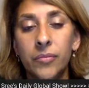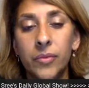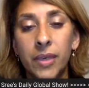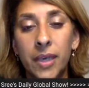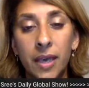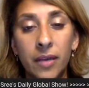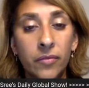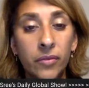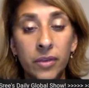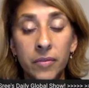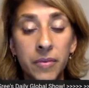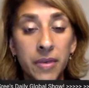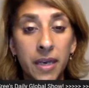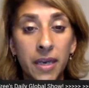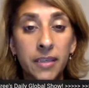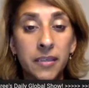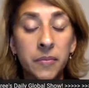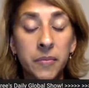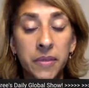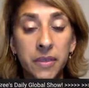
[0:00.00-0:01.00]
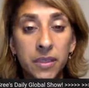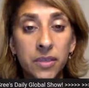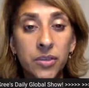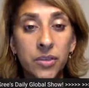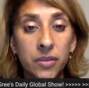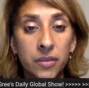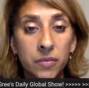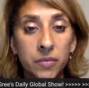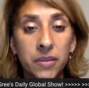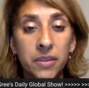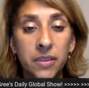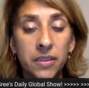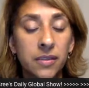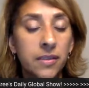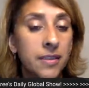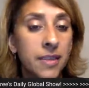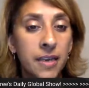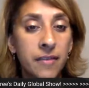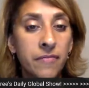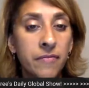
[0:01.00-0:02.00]
can't really be expeditious, but
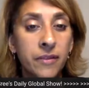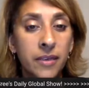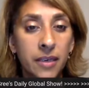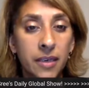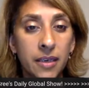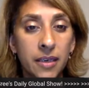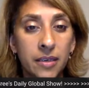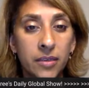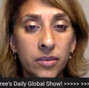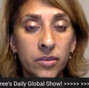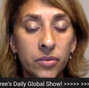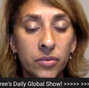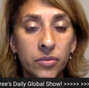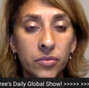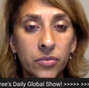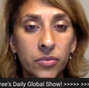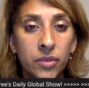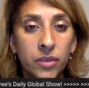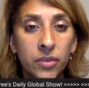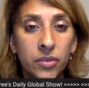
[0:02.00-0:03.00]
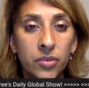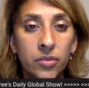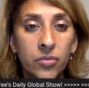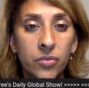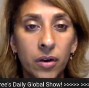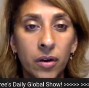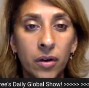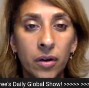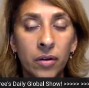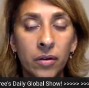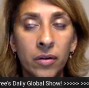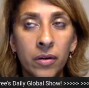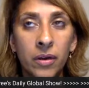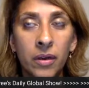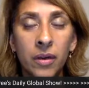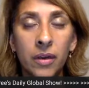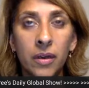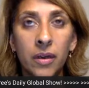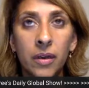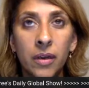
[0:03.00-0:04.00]
just safely into our
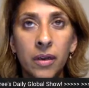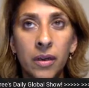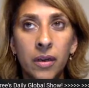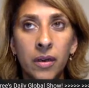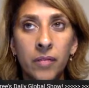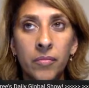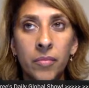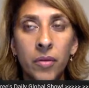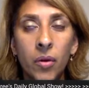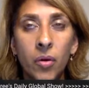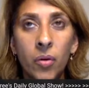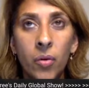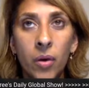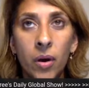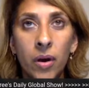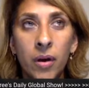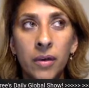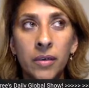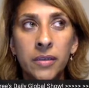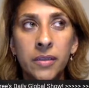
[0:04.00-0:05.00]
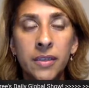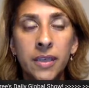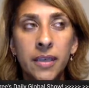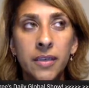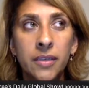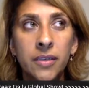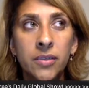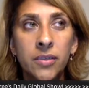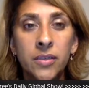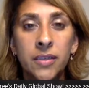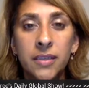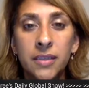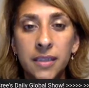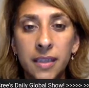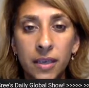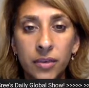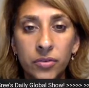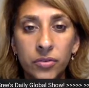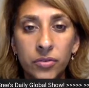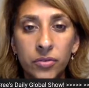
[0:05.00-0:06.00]
ORs and into the
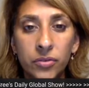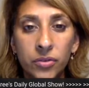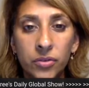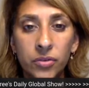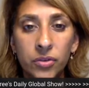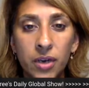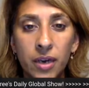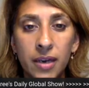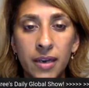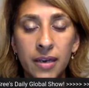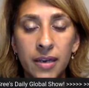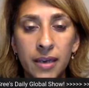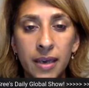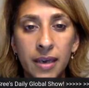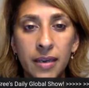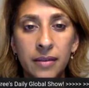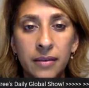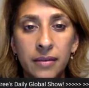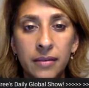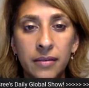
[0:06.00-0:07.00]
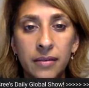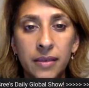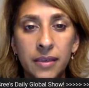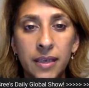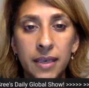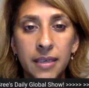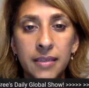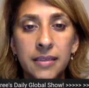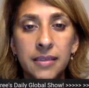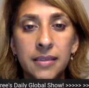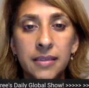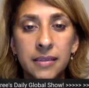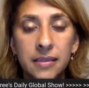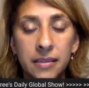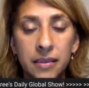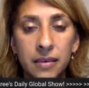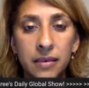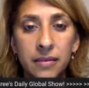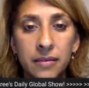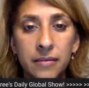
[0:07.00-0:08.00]
schedules to try and get the cases
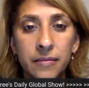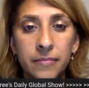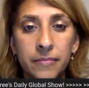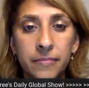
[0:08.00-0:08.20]
done.